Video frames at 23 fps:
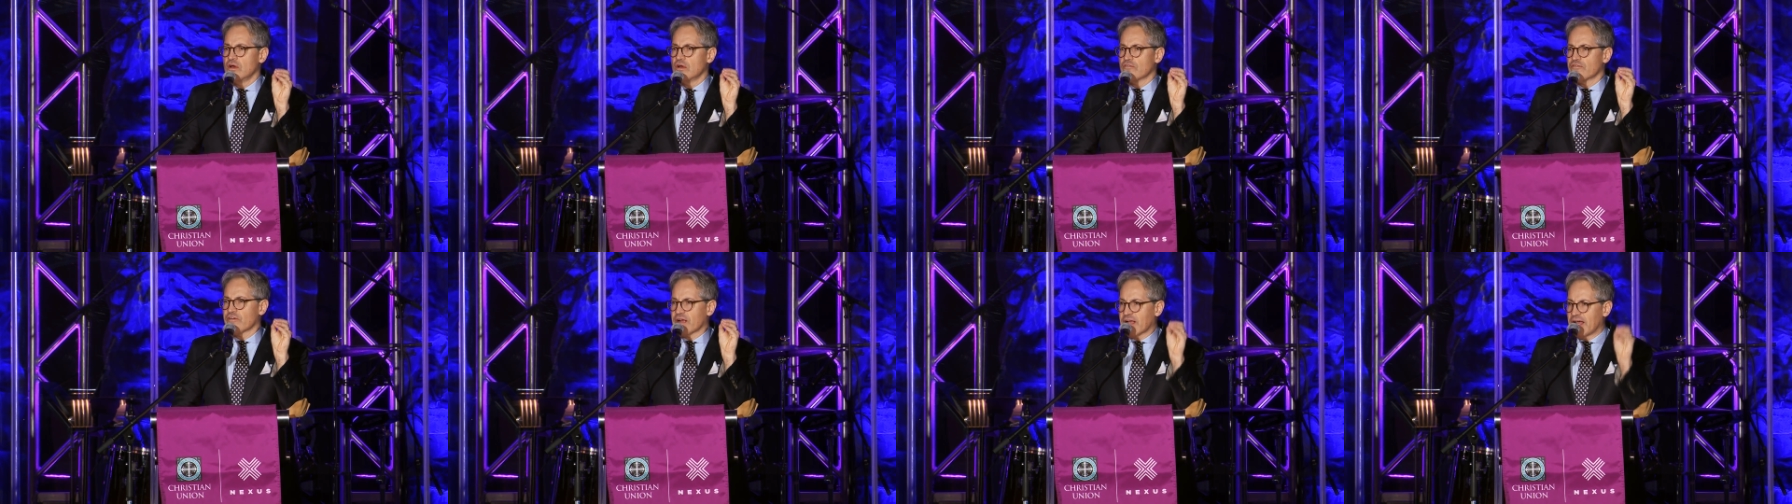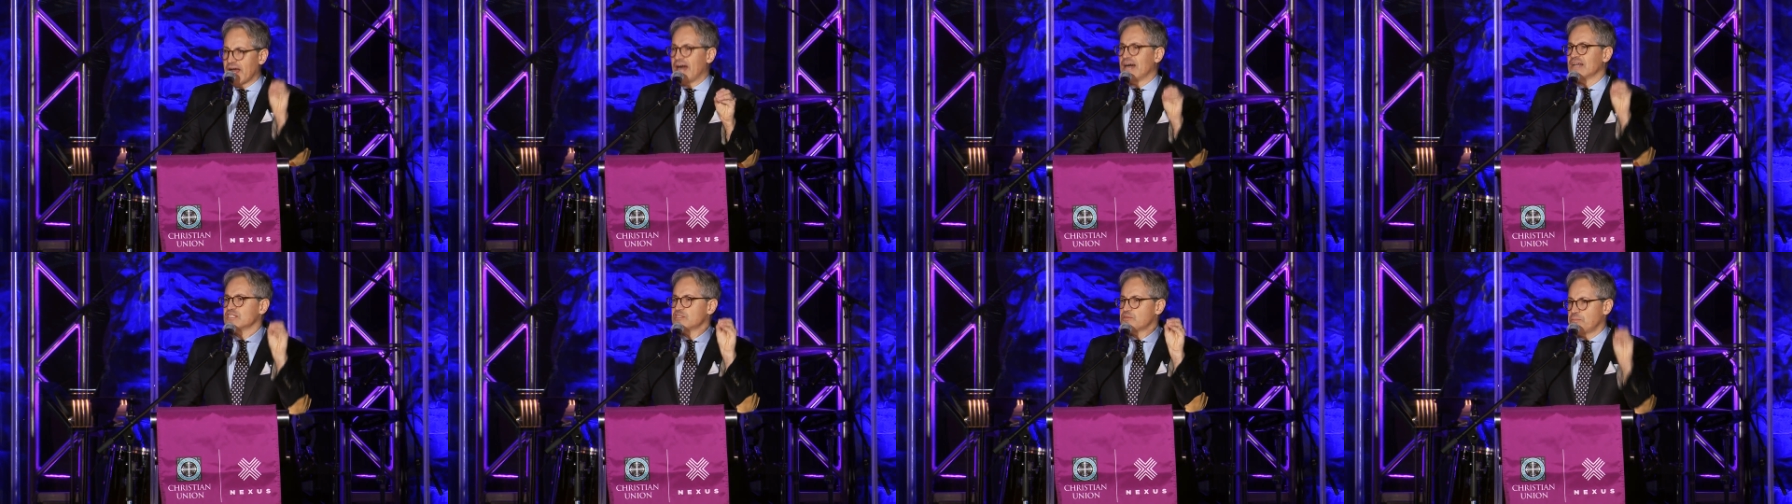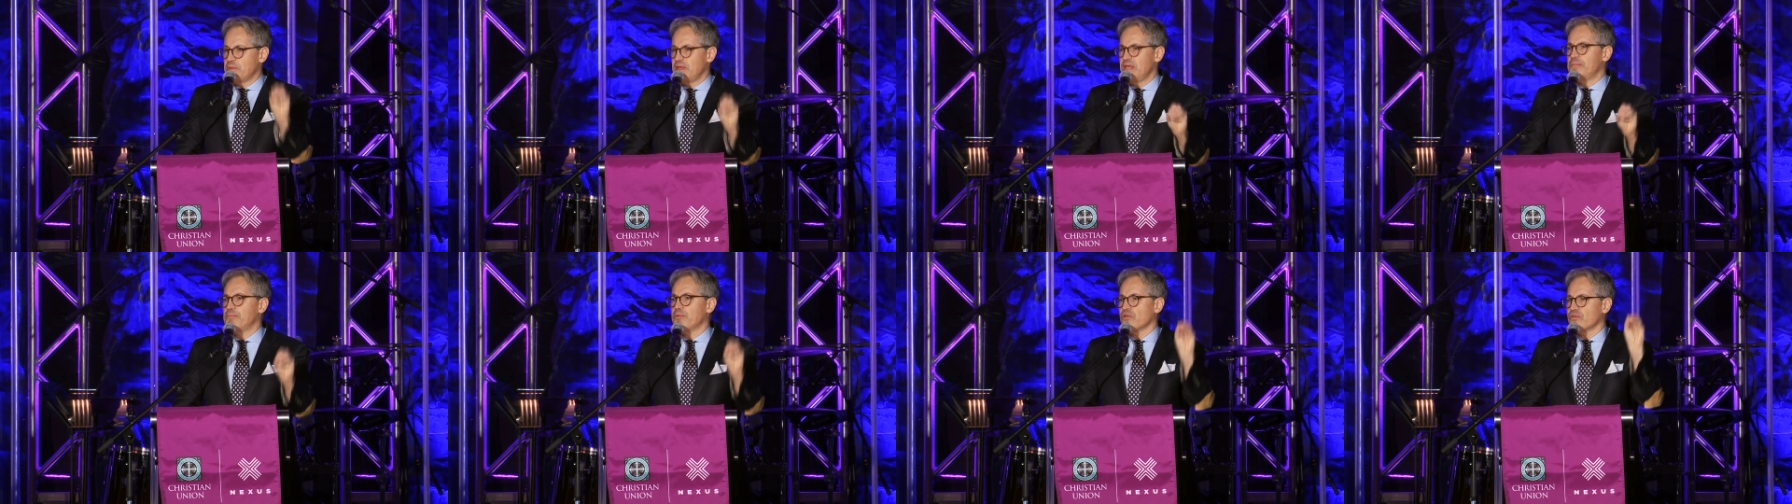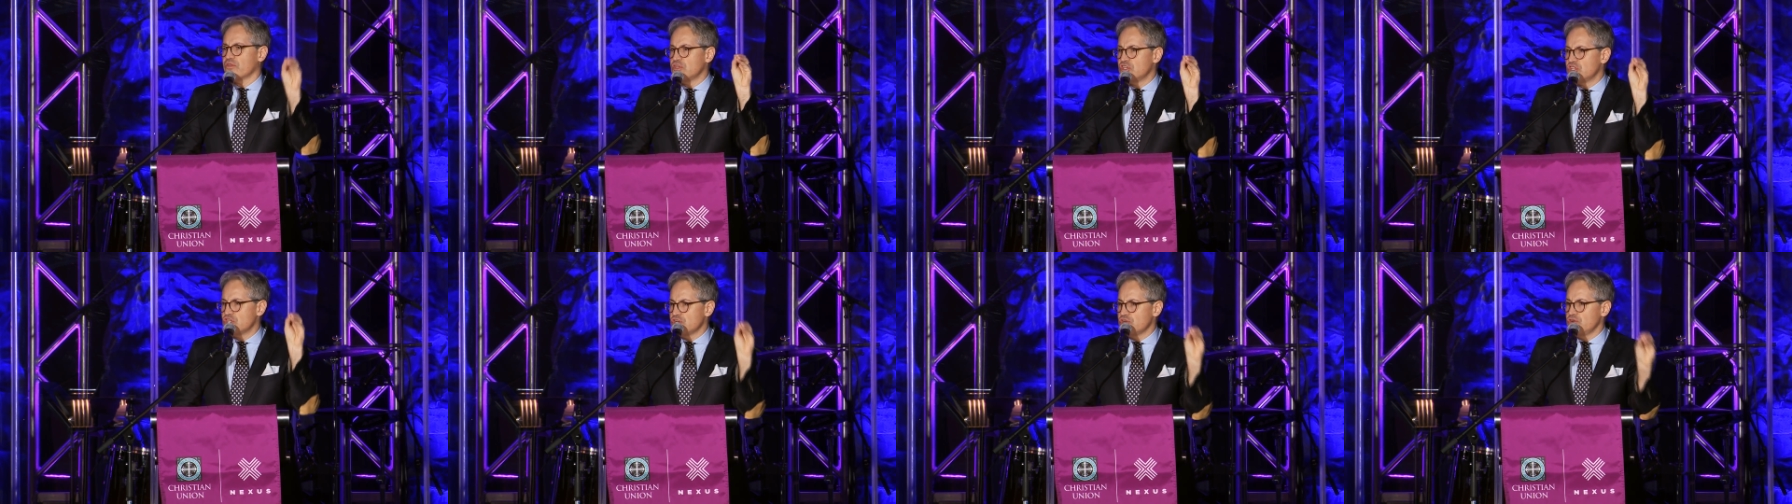for God's people,
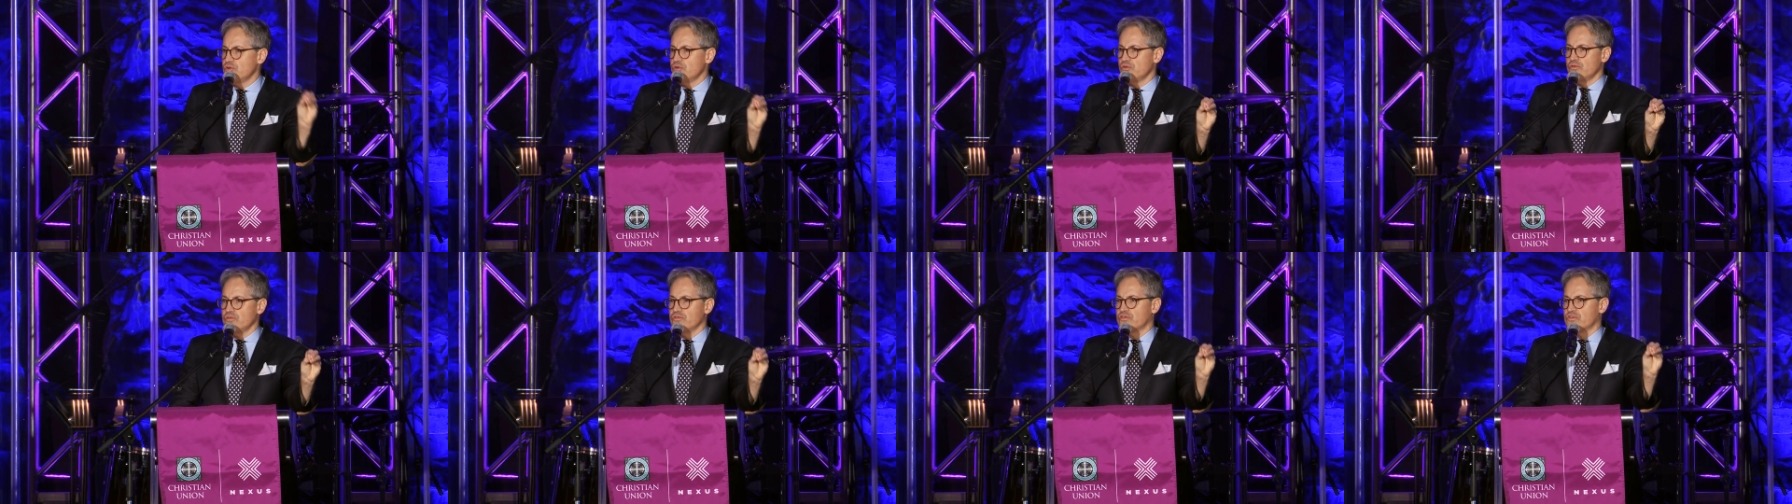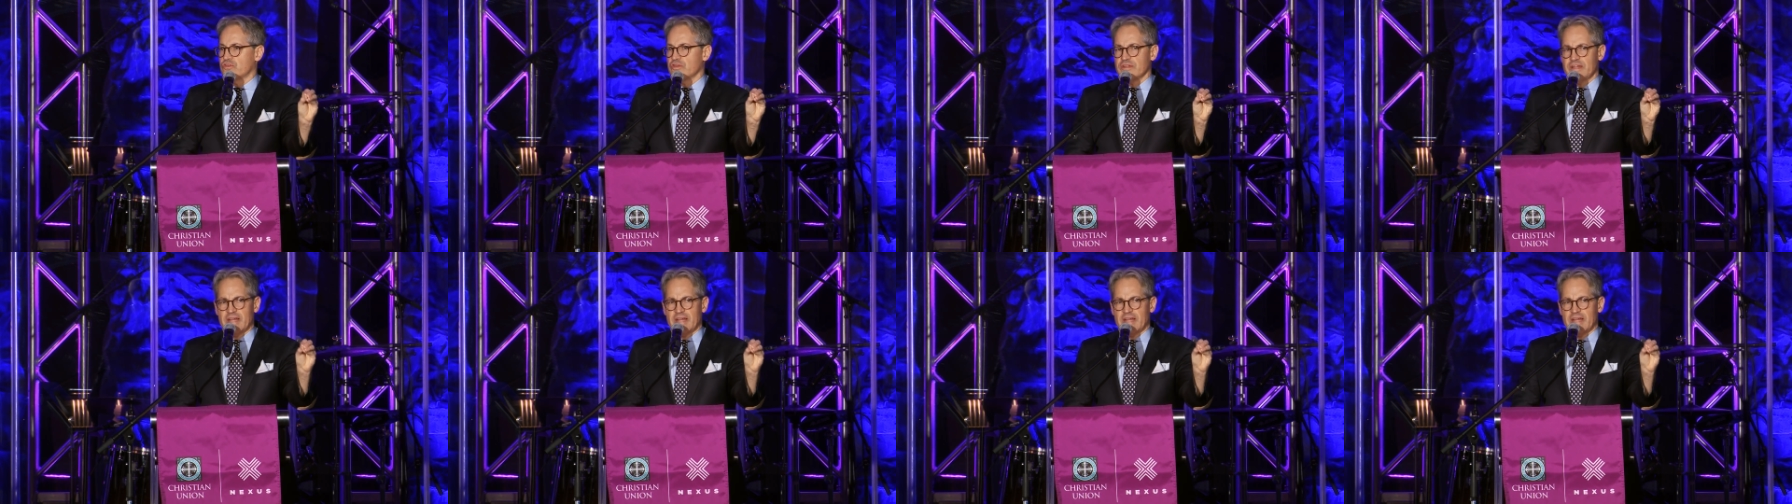the Jews,